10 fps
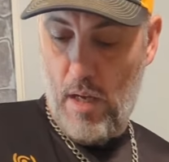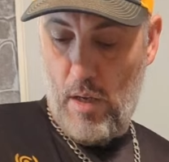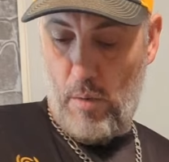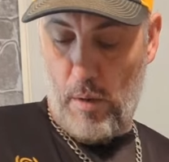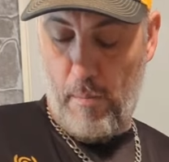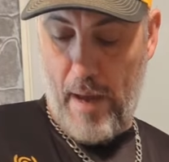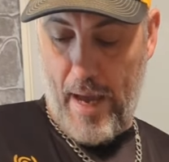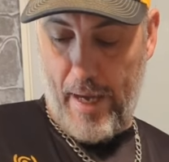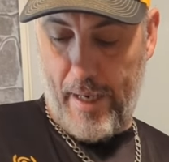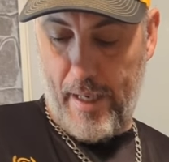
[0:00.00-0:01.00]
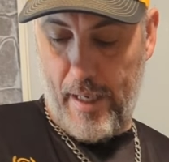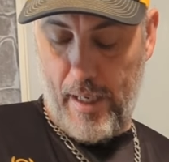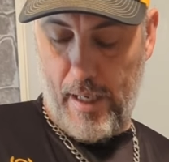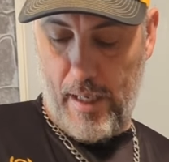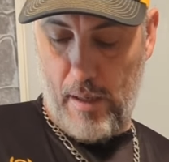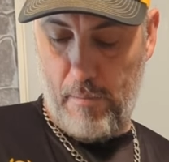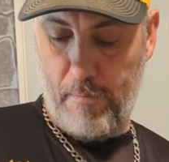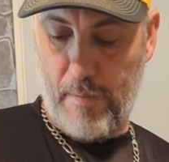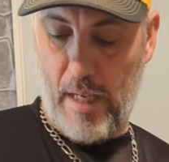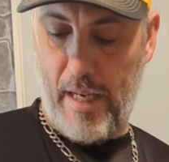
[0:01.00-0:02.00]
we're back. I
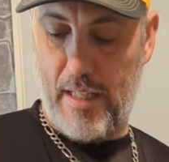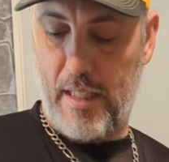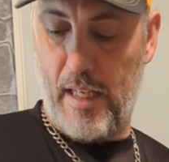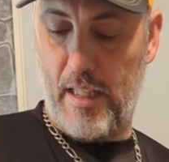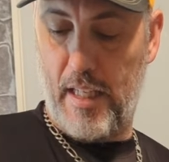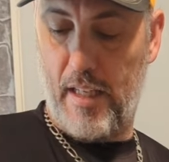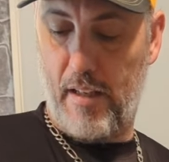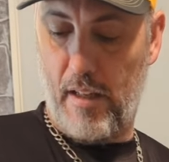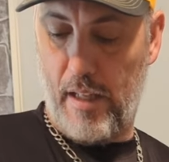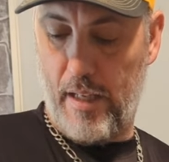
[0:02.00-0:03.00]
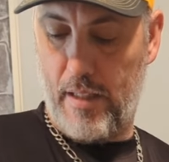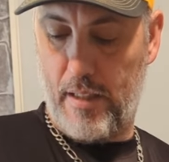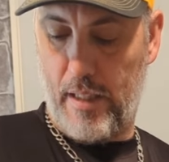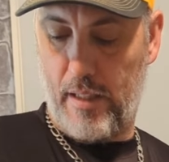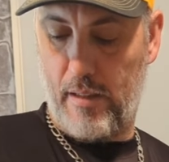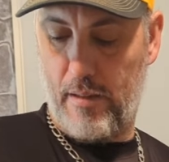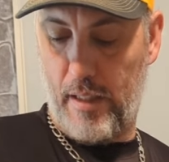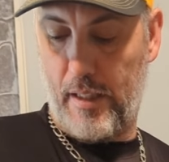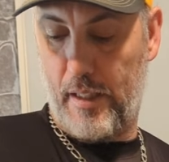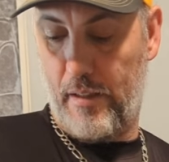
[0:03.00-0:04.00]
had said at the end of the last
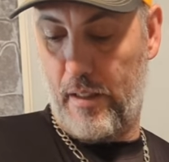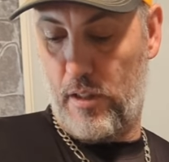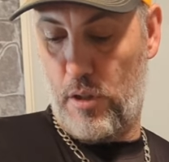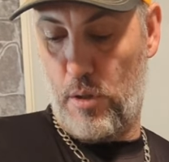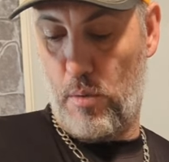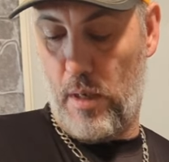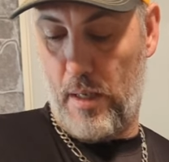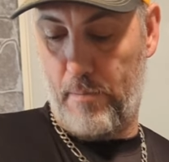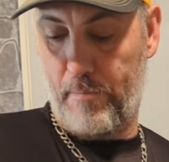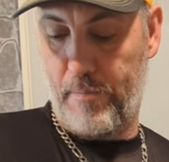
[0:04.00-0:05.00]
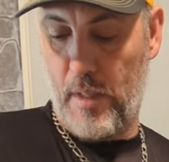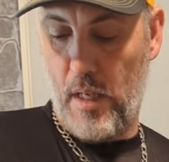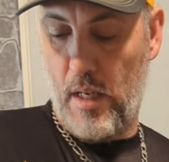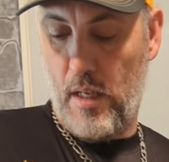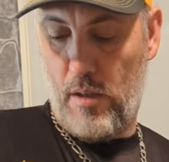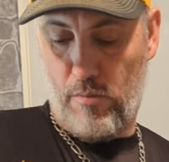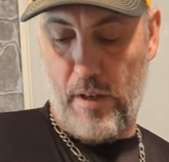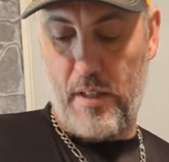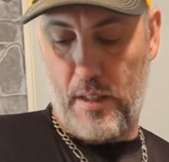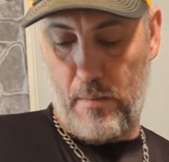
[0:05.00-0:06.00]
second there to
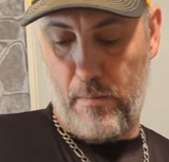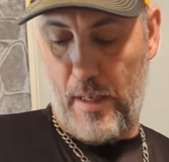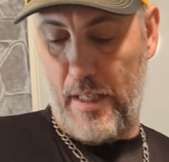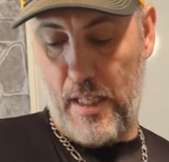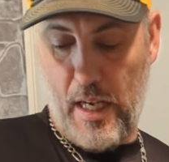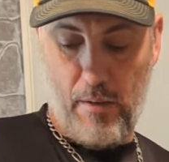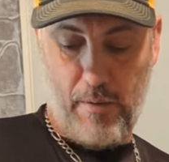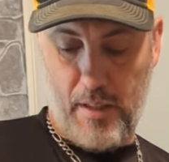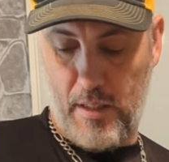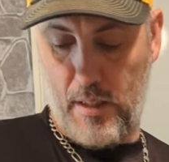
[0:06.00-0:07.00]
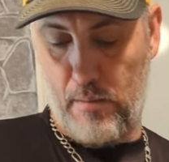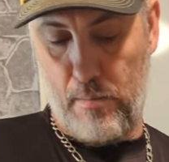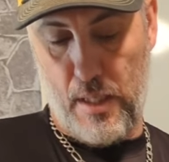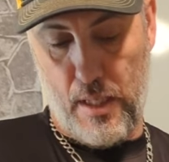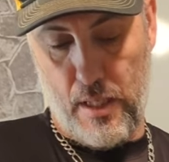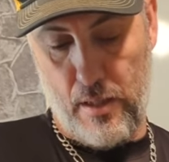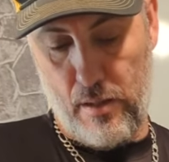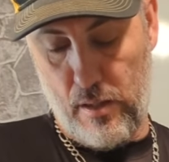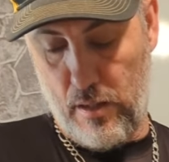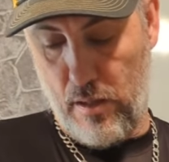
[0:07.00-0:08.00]
rinse them. I did not rinse them.
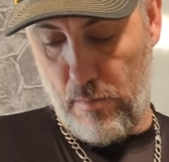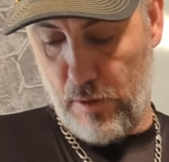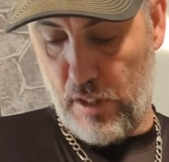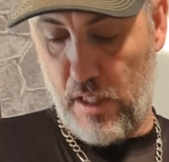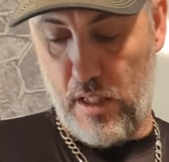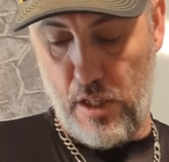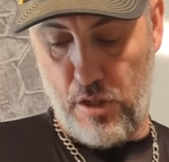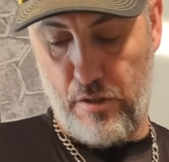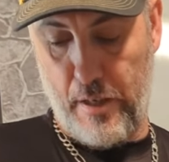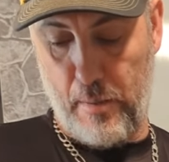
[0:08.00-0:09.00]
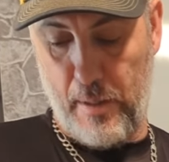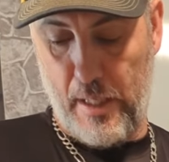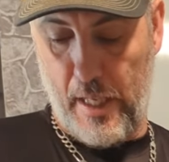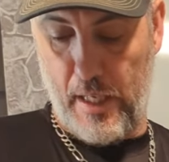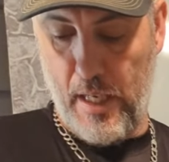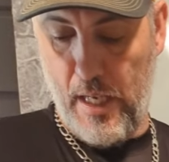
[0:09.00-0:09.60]
Put the conditioner in them, and then